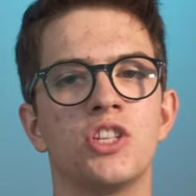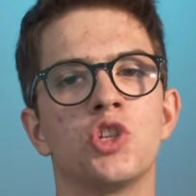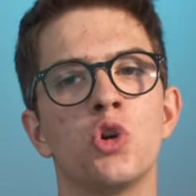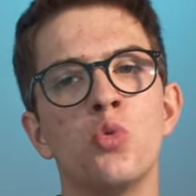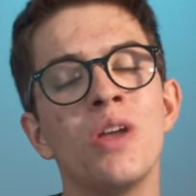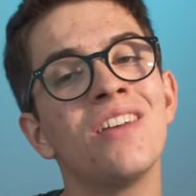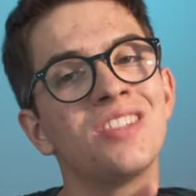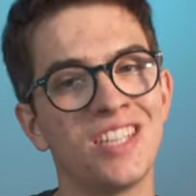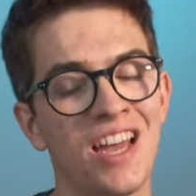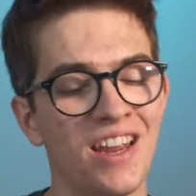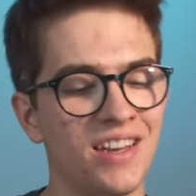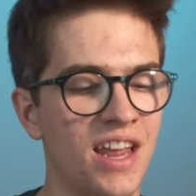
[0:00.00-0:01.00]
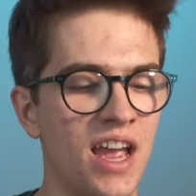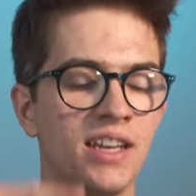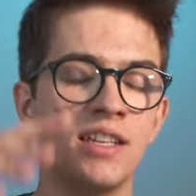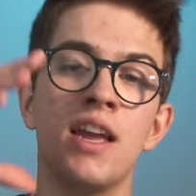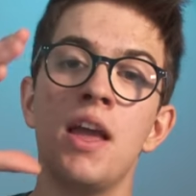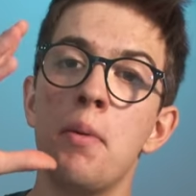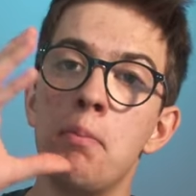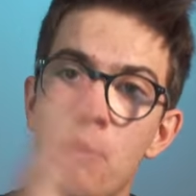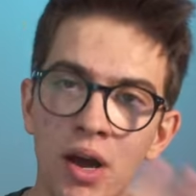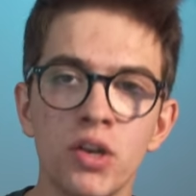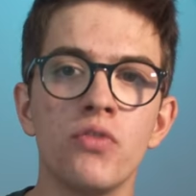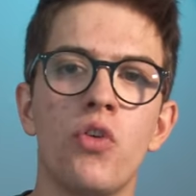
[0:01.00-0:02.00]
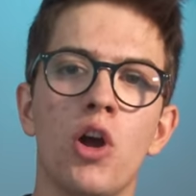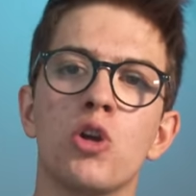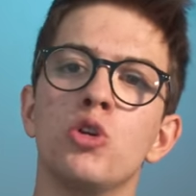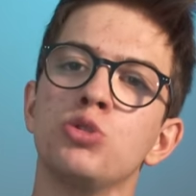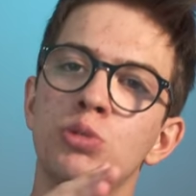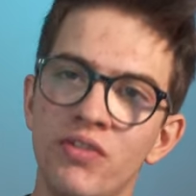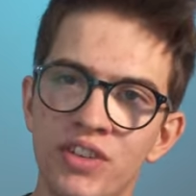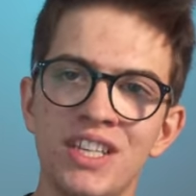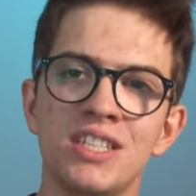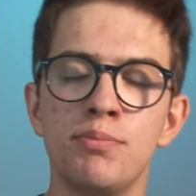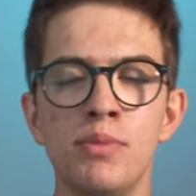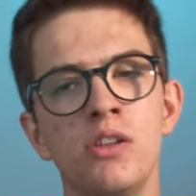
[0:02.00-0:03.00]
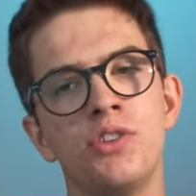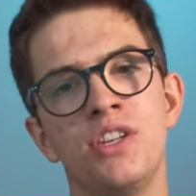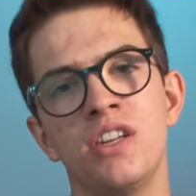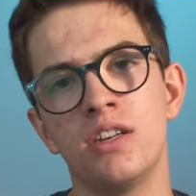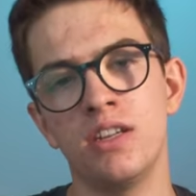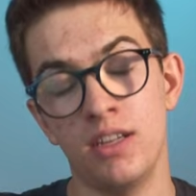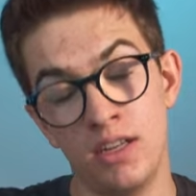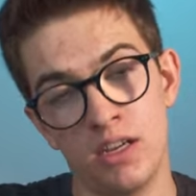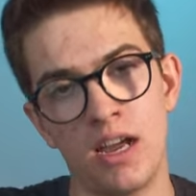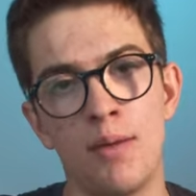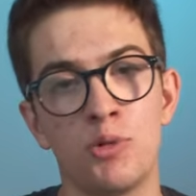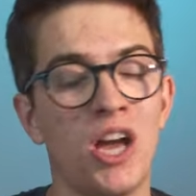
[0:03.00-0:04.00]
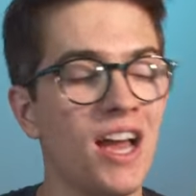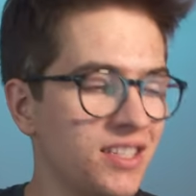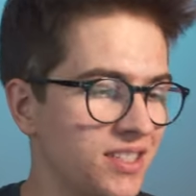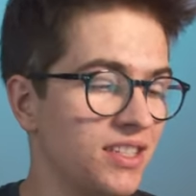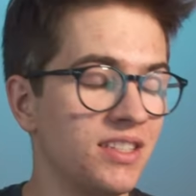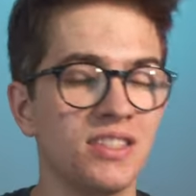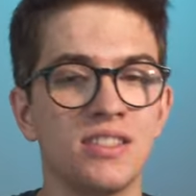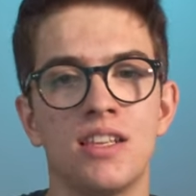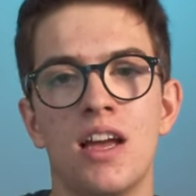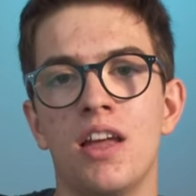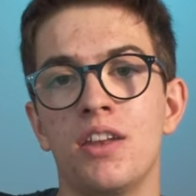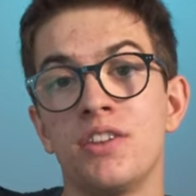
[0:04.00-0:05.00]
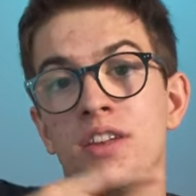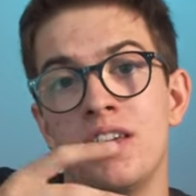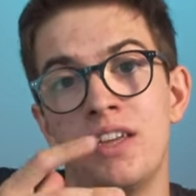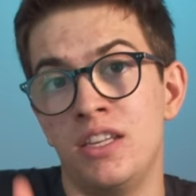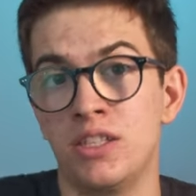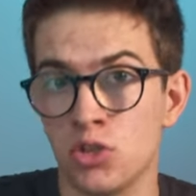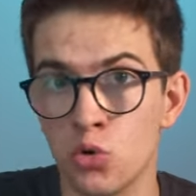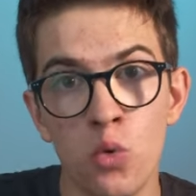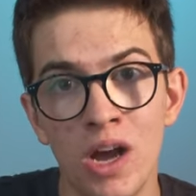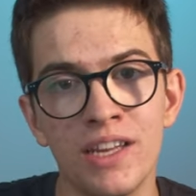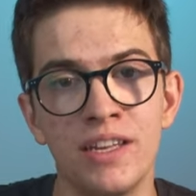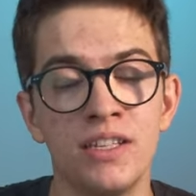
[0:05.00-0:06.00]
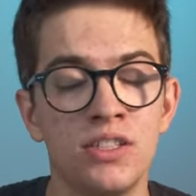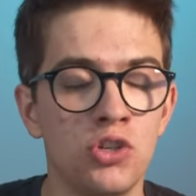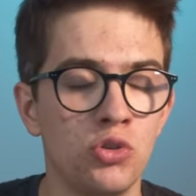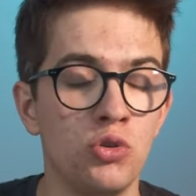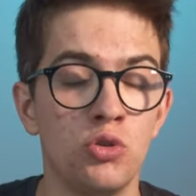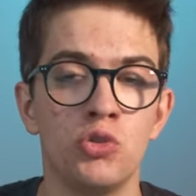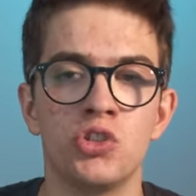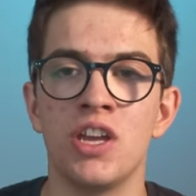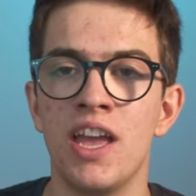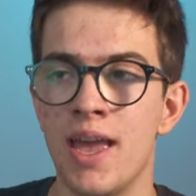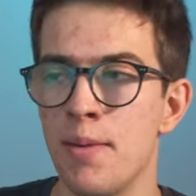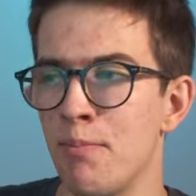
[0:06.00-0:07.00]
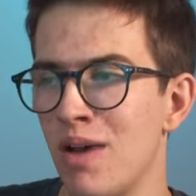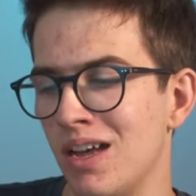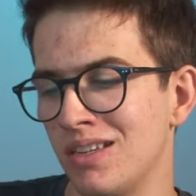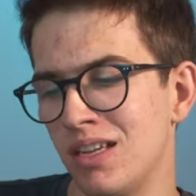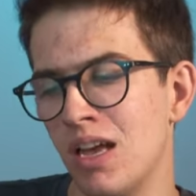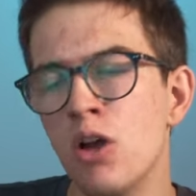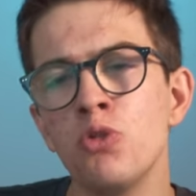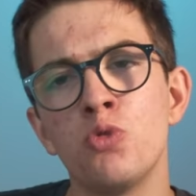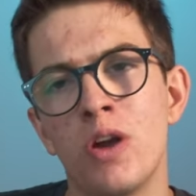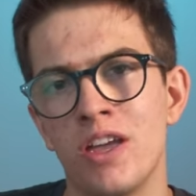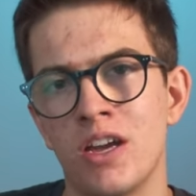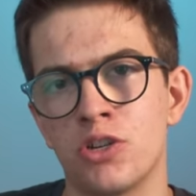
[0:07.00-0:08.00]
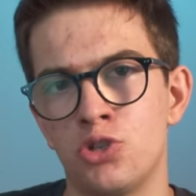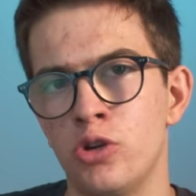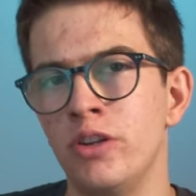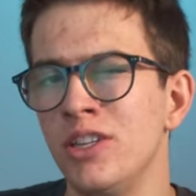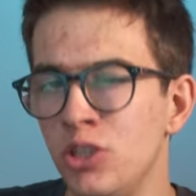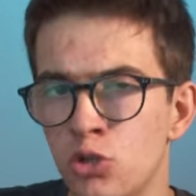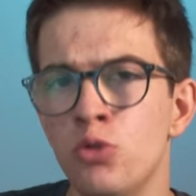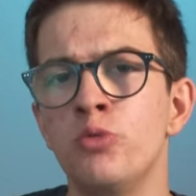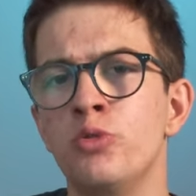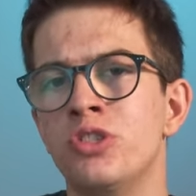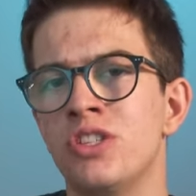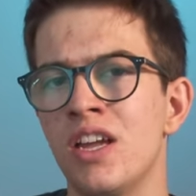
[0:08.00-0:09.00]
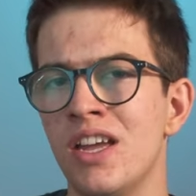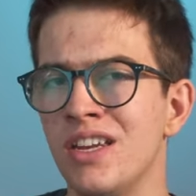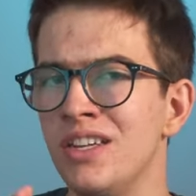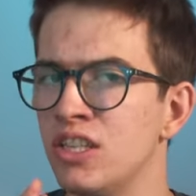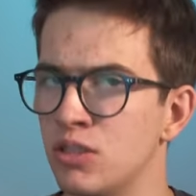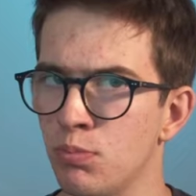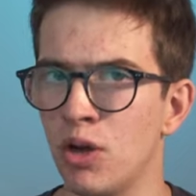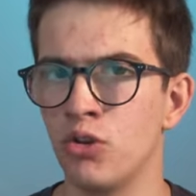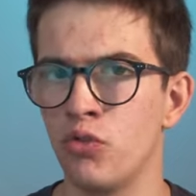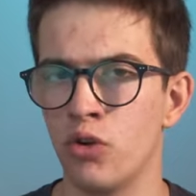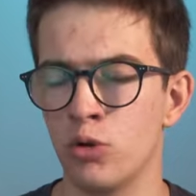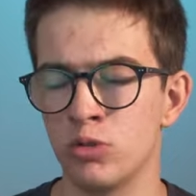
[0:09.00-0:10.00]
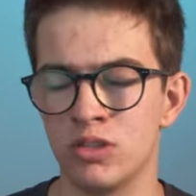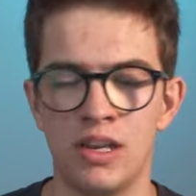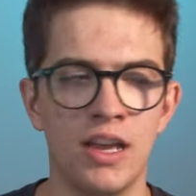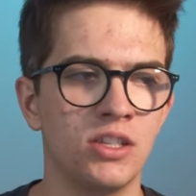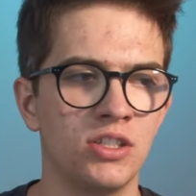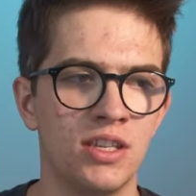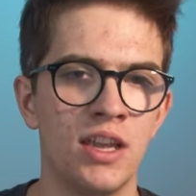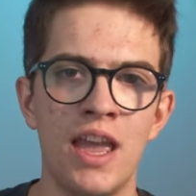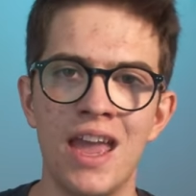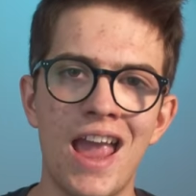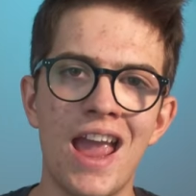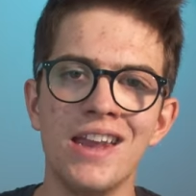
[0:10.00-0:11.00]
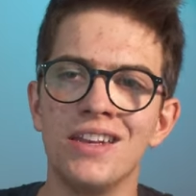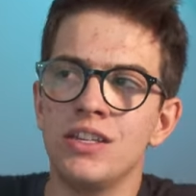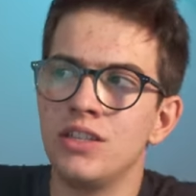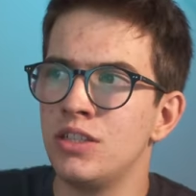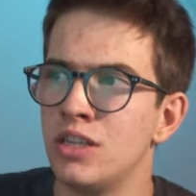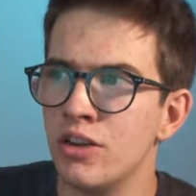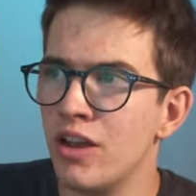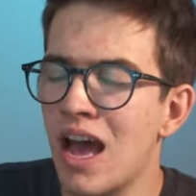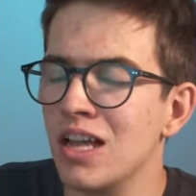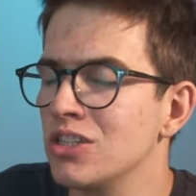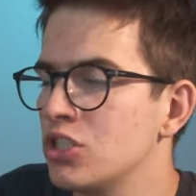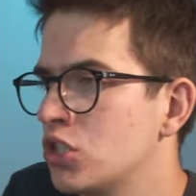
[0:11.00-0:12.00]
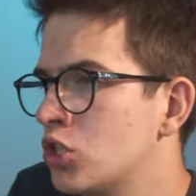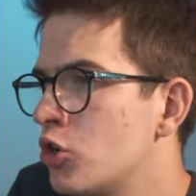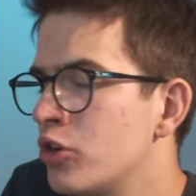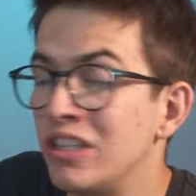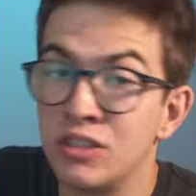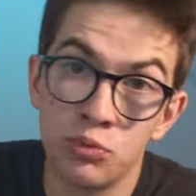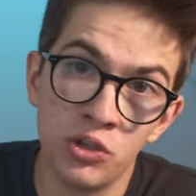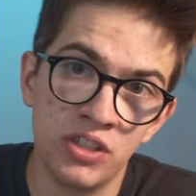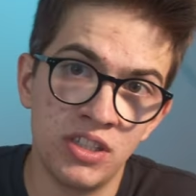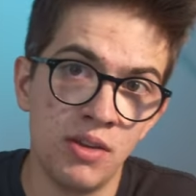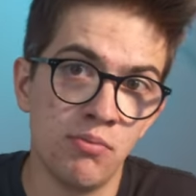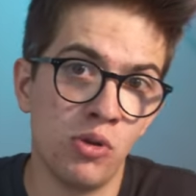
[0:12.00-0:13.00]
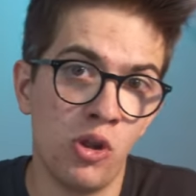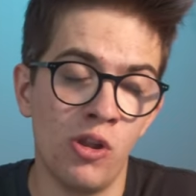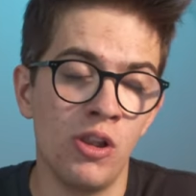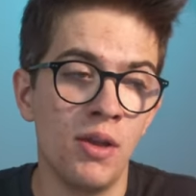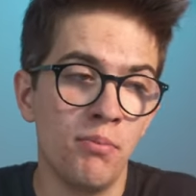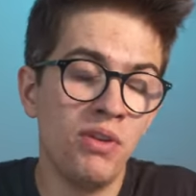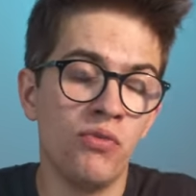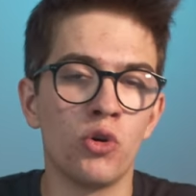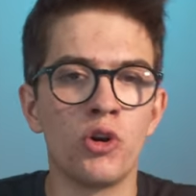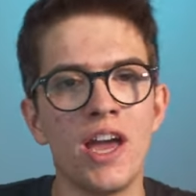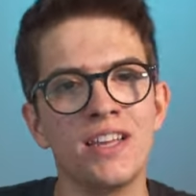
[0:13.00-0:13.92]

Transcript: so we have said that manual focus with this built-in in the camera assistant is quite easy to use, but how do I actually use this manual focus lens? And the answer is pretty simple. Before I